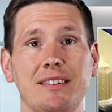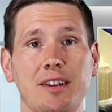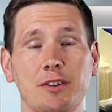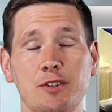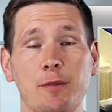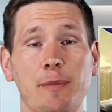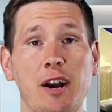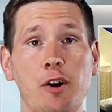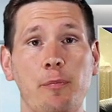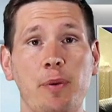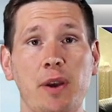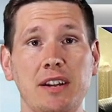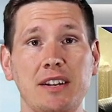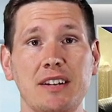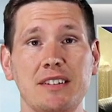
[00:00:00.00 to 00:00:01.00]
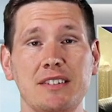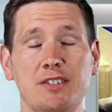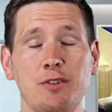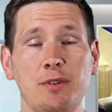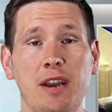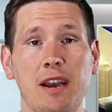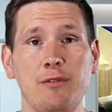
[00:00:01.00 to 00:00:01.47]
Those are my
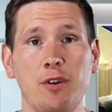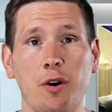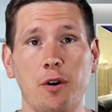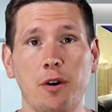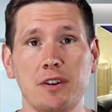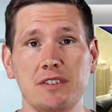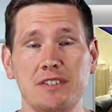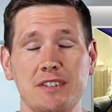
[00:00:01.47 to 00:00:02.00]
opinions. You gave yours.